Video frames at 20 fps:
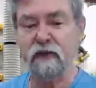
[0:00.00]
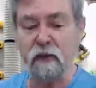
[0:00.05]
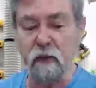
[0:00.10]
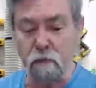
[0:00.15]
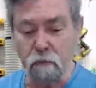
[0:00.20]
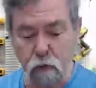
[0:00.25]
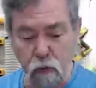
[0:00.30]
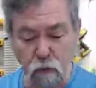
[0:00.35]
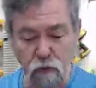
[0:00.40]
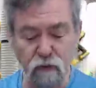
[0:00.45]
You
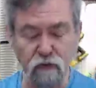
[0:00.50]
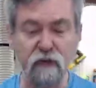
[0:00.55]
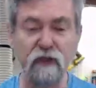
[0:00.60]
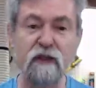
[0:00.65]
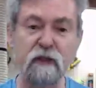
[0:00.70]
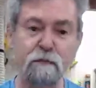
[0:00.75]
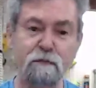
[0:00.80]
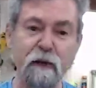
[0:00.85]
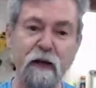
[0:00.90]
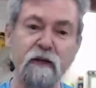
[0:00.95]
can put
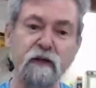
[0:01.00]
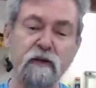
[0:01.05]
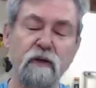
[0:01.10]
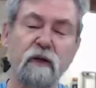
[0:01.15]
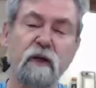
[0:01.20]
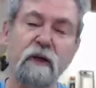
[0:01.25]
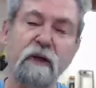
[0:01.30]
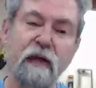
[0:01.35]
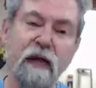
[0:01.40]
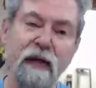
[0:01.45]
this bench
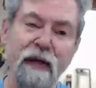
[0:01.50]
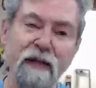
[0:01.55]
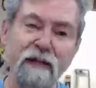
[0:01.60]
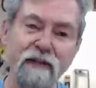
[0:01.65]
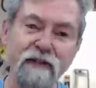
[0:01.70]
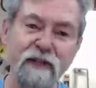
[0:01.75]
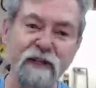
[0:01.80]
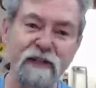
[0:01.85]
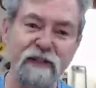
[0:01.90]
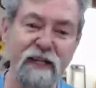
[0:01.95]
on an
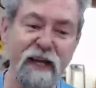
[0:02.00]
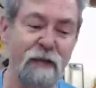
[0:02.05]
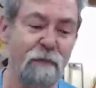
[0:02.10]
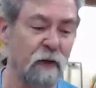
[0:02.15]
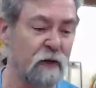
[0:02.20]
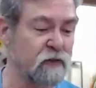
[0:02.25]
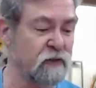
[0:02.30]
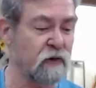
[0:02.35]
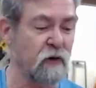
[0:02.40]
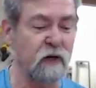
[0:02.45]
antique
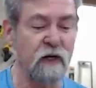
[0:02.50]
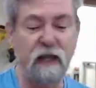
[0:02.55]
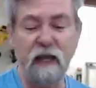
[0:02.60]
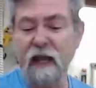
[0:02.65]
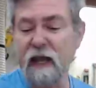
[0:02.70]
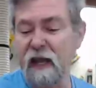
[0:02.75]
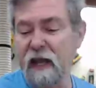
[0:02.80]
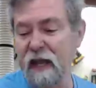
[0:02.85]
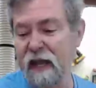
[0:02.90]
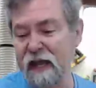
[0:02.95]
table. It's got
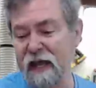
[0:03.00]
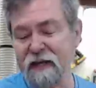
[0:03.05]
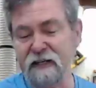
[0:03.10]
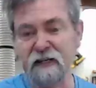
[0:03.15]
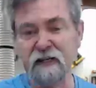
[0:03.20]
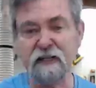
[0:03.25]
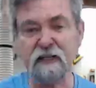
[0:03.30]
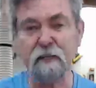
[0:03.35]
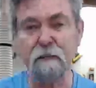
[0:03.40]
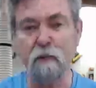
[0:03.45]

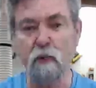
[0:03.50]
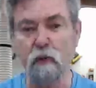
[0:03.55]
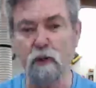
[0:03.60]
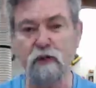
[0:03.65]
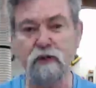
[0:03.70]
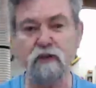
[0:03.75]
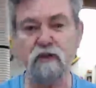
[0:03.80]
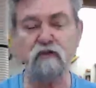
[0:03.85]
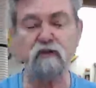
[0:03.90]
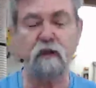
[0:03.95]
anti-slip
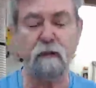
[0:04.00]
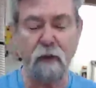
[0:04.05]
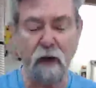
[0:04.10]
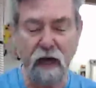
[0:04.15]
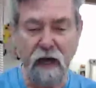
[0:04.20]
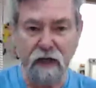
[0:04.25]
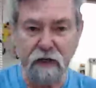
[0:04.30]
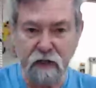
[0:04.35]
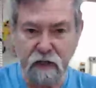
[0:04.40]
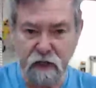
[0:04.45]
cushion strip
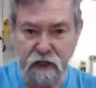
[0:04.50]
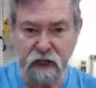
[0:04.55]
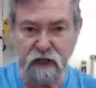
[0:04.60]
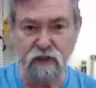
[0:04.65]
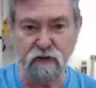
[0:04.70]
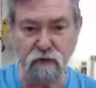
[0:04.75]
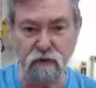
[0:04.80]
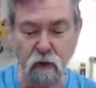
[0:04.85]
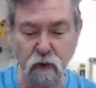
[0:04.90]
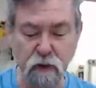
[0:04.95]
under
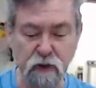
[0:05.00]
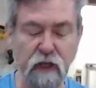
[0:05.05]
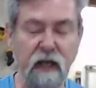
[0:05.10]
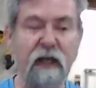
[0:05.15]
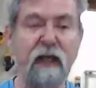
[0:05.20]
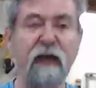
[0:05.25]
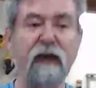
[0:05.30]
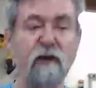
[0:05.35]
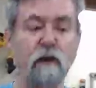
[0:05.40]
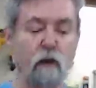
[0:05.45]
each foot
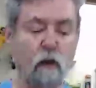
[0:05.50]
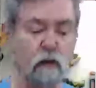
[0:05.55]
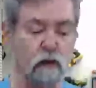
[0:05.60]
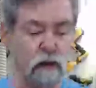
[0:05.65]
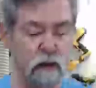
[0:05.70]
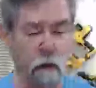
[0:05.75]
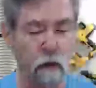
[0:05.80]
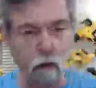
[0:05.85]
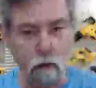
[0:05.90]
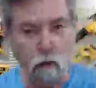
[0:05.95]
and
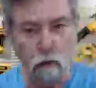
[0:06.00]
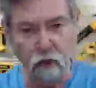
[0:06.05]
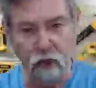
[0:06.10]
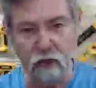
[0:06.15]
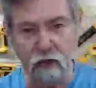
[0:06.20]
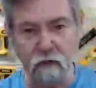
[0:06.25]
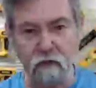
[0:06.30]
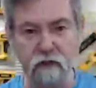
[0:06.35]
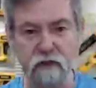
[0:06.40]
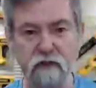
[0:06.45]
also
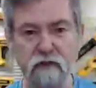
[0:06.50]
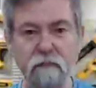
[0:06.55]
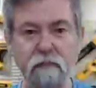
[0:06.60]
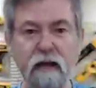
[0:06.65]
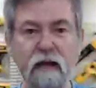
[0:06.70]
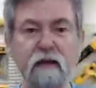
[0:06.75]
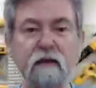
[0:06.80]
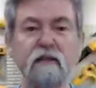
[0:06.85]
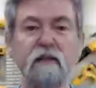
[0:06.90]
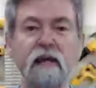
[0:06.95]
right across the
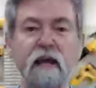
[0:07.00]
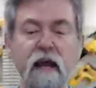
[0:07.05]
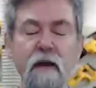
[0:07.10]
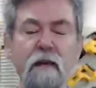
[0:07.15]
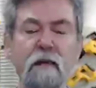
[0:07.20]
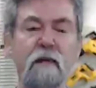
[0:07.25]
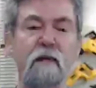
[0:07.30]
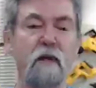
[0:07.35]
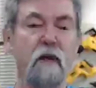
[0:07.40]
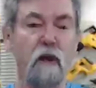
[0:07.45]
back of the
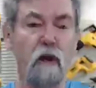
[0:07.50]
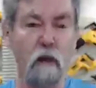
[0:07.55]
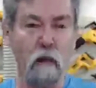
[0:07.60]
apron.